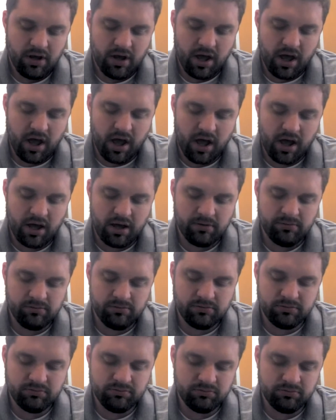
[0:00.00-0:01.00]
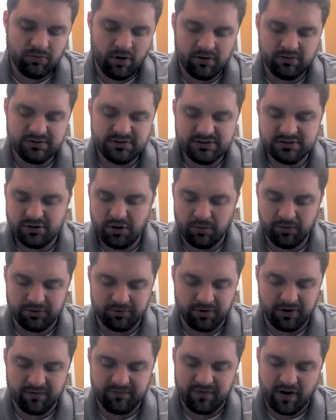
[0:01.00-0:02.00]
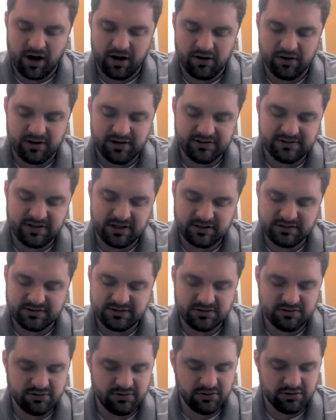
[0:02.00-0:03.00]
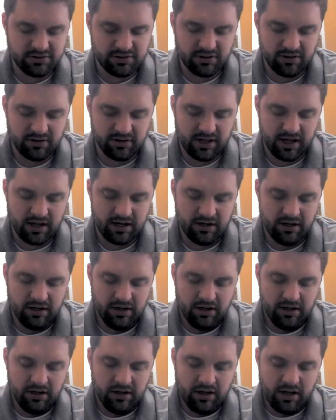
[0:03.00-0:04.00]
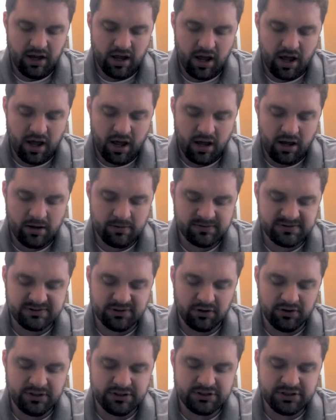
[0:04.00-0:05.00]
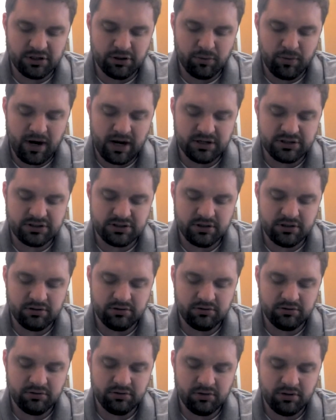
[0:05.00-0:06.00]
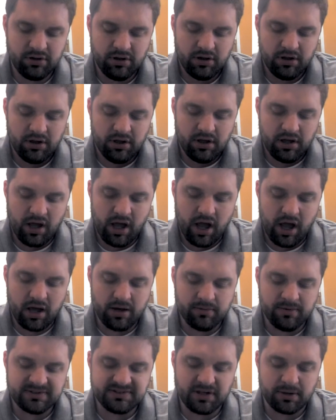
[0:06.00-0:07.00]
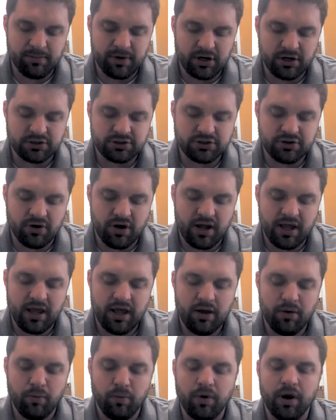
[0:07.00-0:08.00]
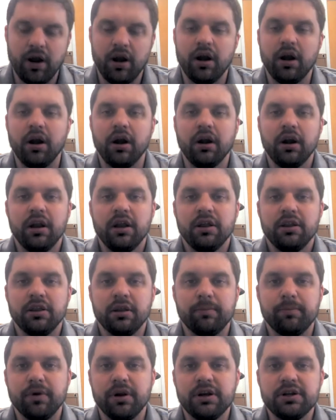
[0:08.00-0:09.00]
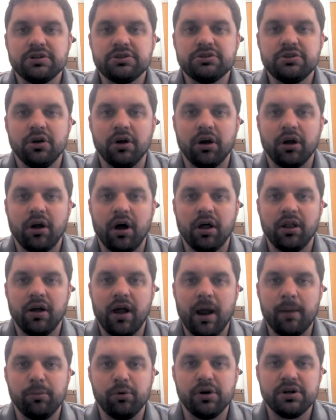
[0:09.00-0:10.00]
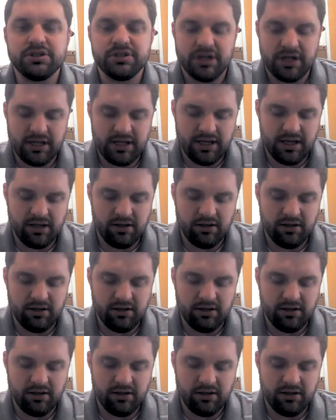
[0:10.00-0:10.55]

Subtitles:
I just know what the Ring of Fire is. You should know that. Stolen Generation. Let's talk about Australia, where the British took all Aboriginal